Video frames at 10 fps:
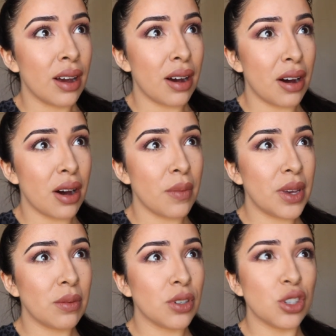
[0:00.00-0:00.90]

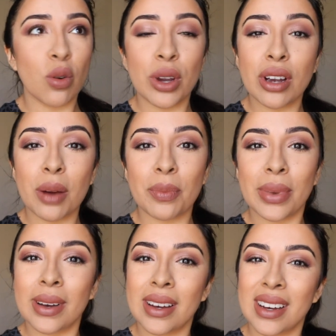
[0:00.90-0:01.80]
it was showing up
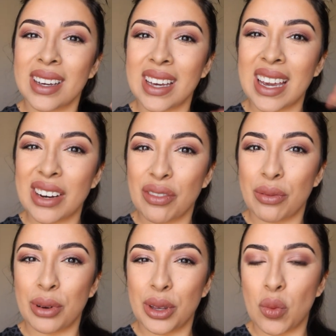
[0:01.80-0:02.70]
kind of
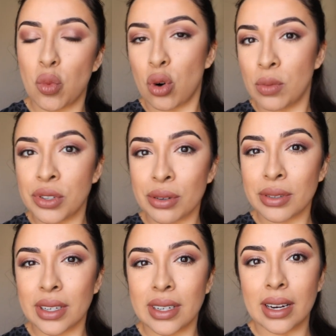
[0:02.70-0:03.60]
really warm
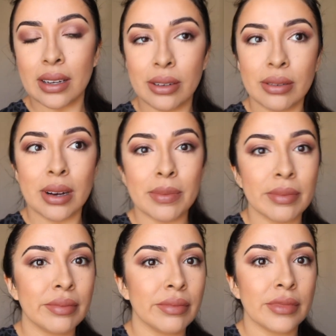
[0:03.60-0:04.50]
toned and yellow.
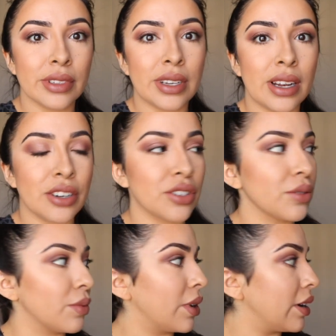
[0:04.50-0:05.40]
I'm really not
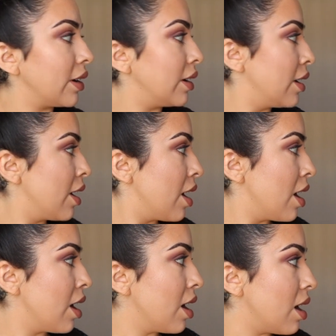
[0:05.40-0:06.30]
sure why.
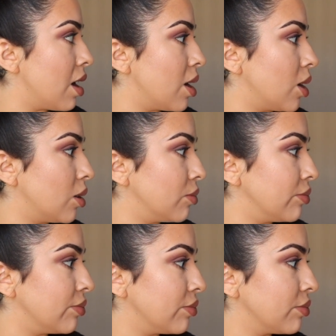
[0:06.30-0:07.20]

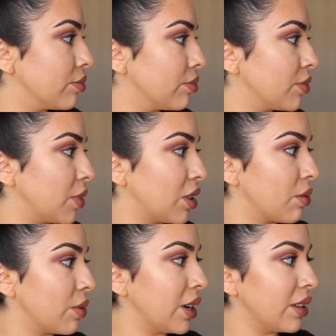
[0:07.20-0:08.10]
But the
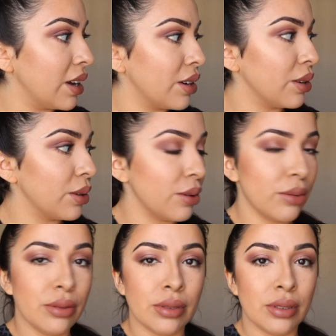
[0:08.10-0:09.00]
ring light
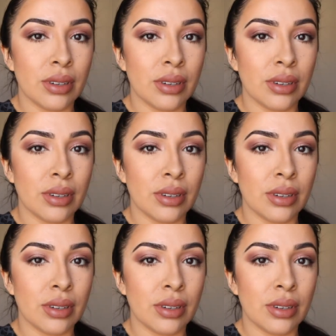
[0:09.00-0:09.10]
alone